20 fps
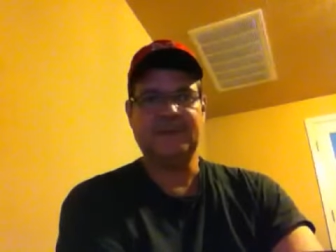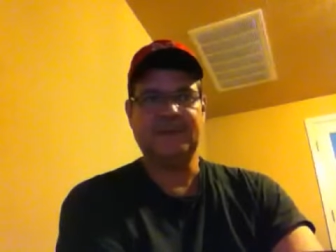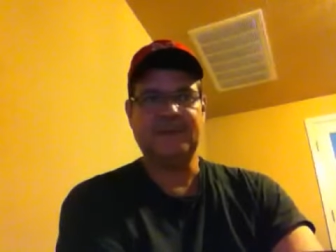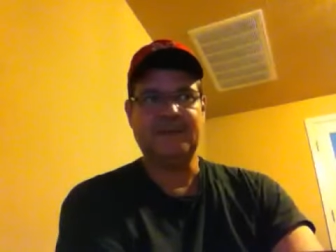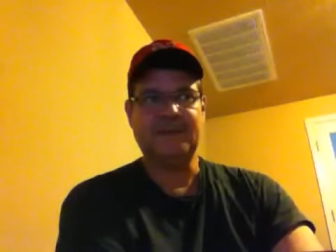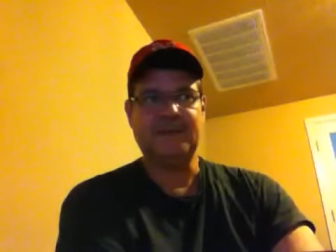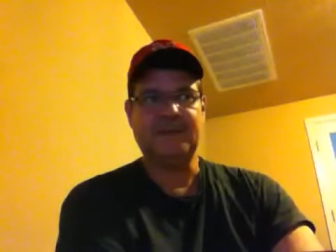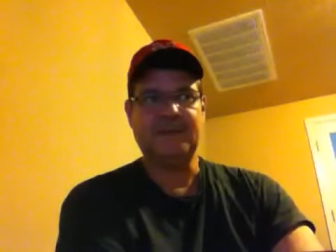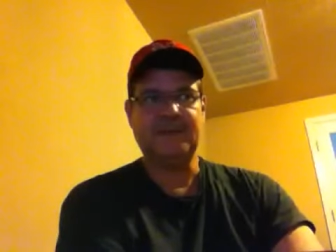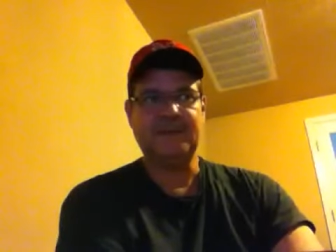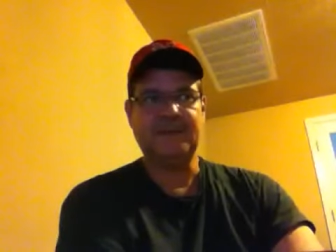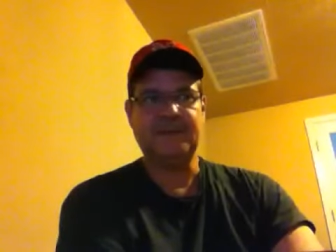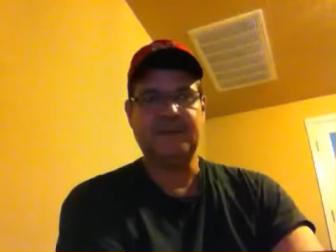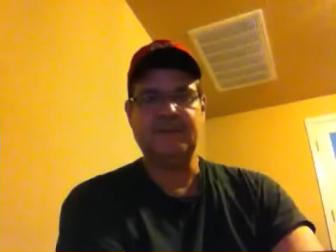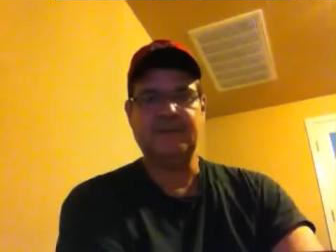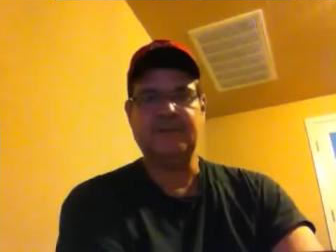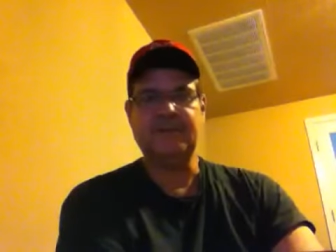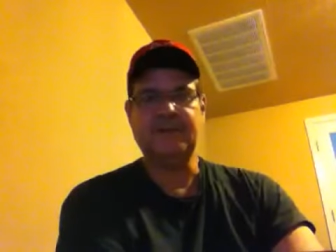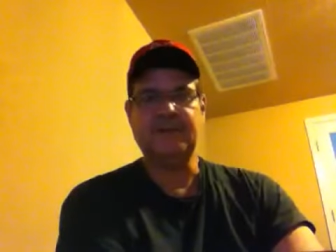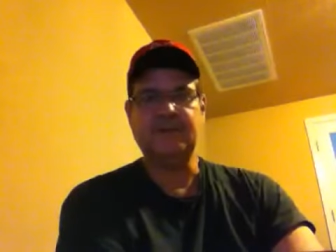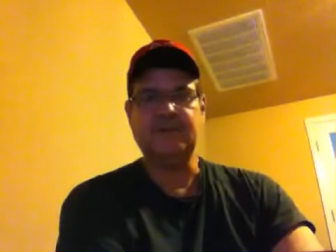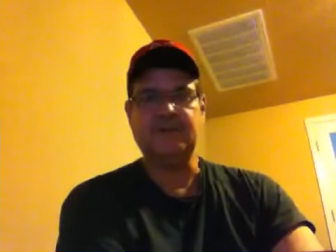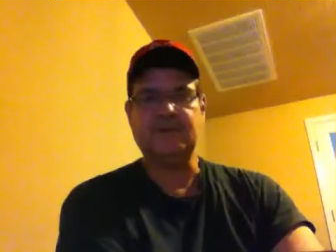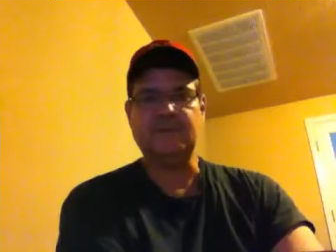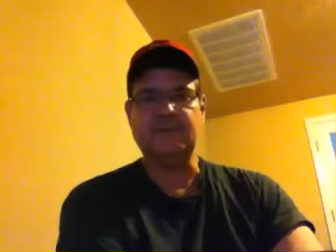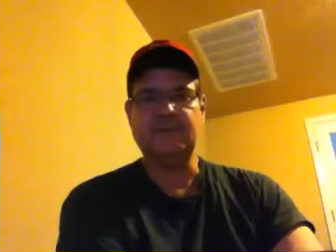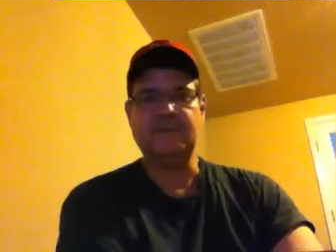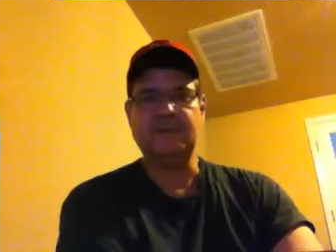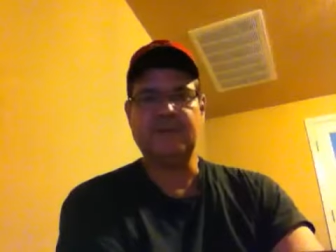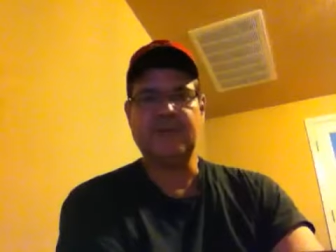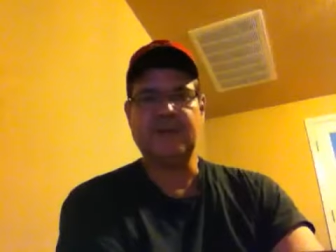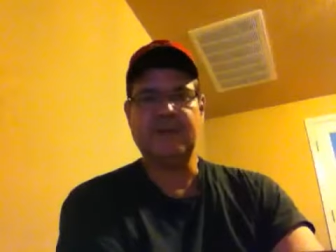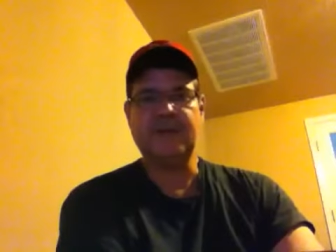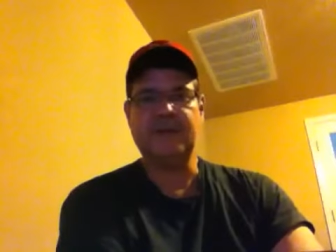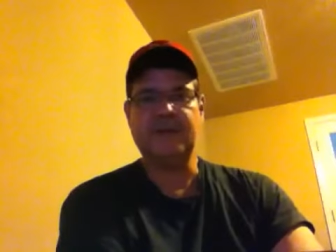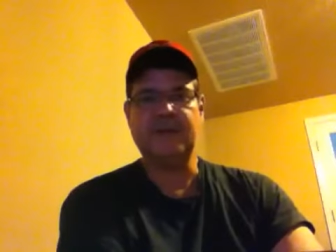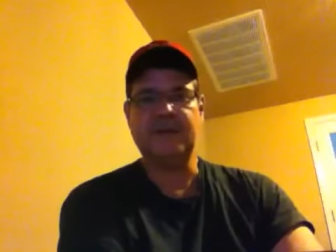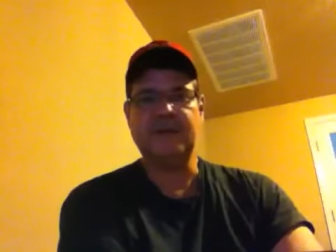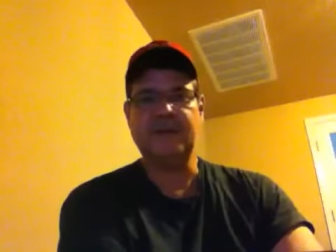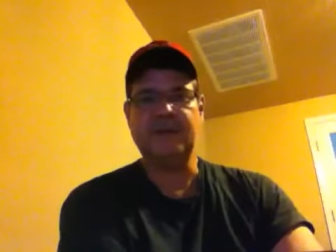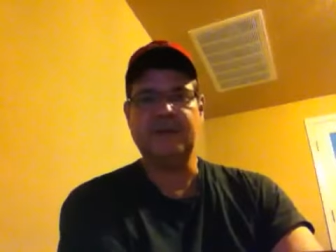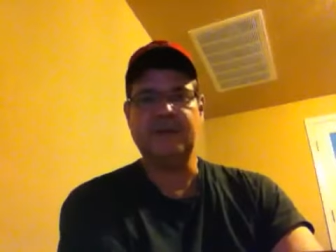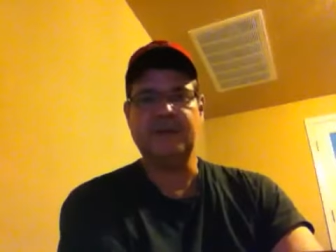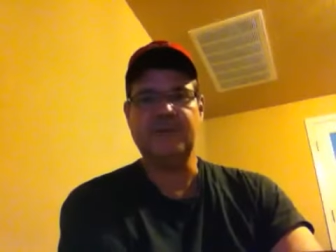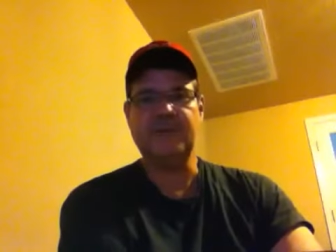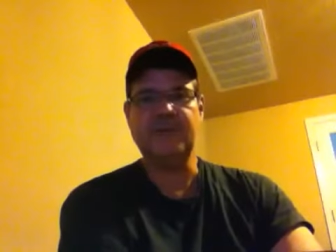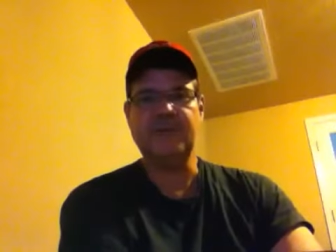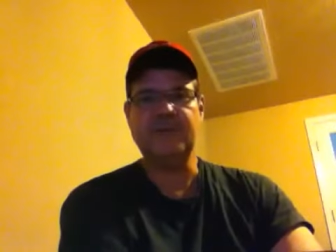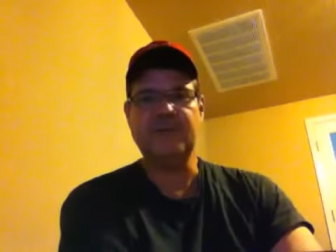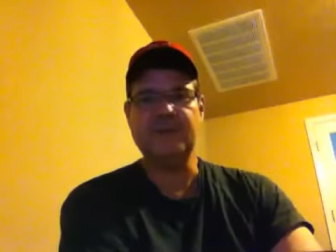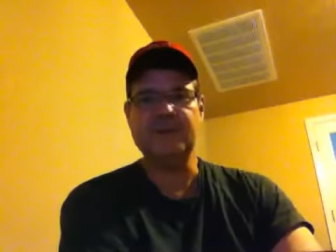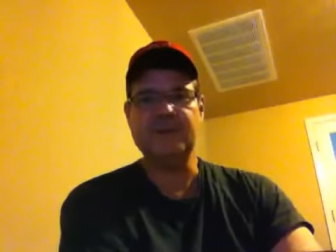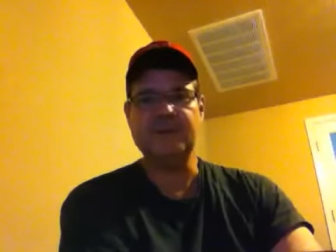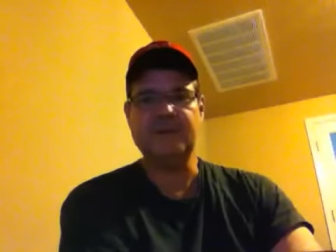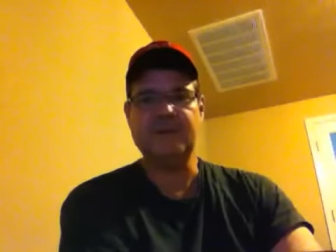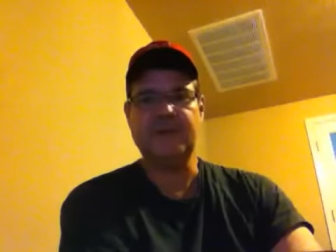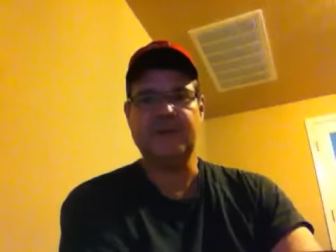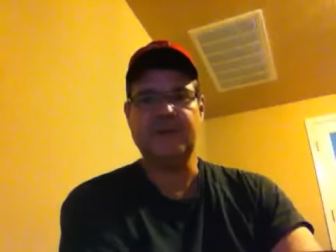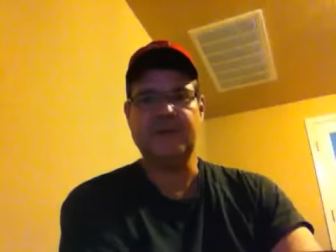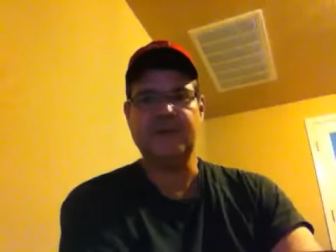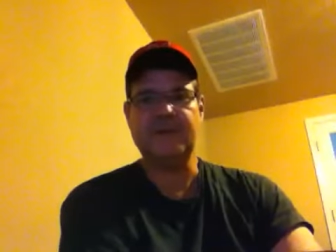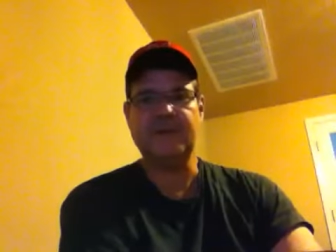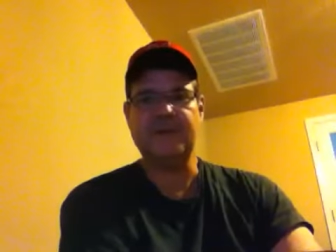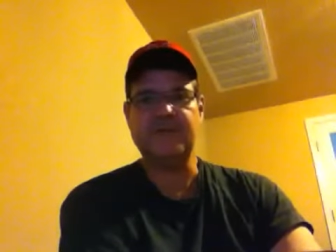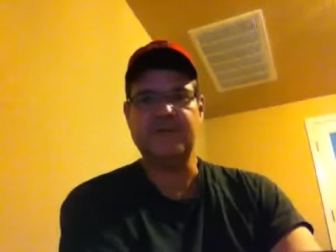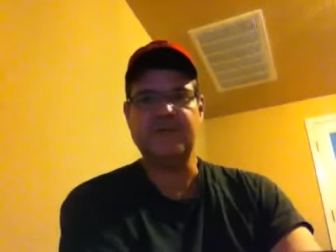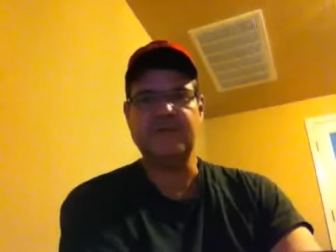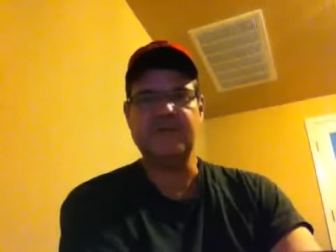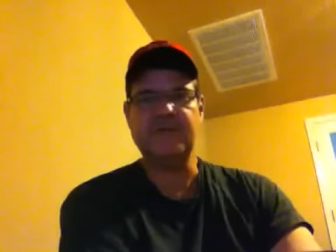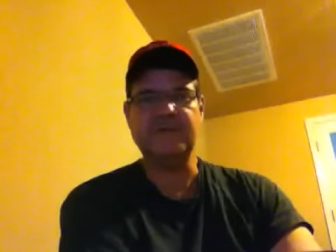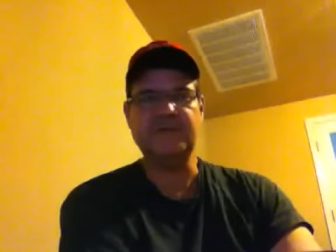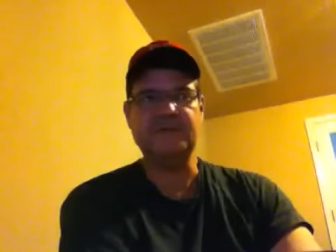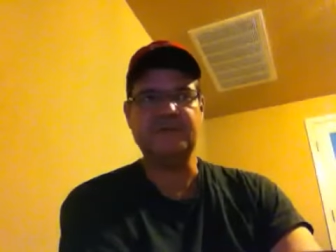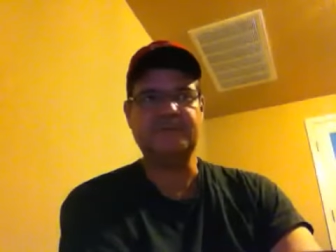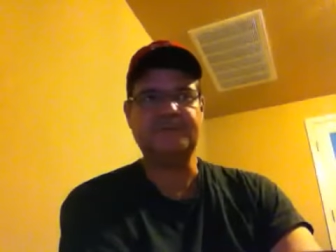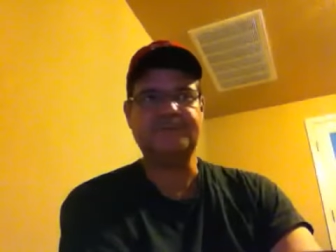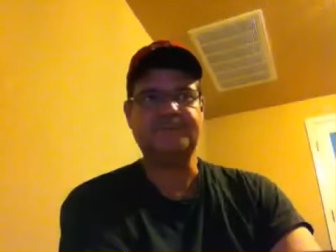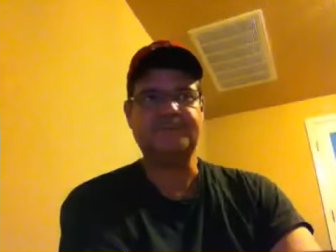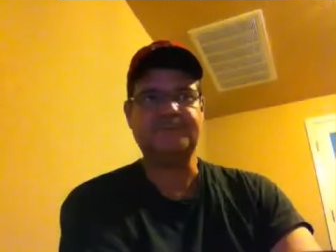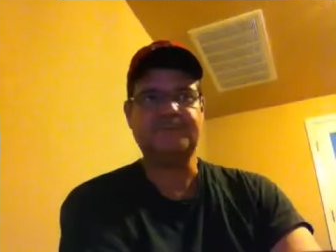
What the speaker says: on your vehicle and your movements, tracking your movements.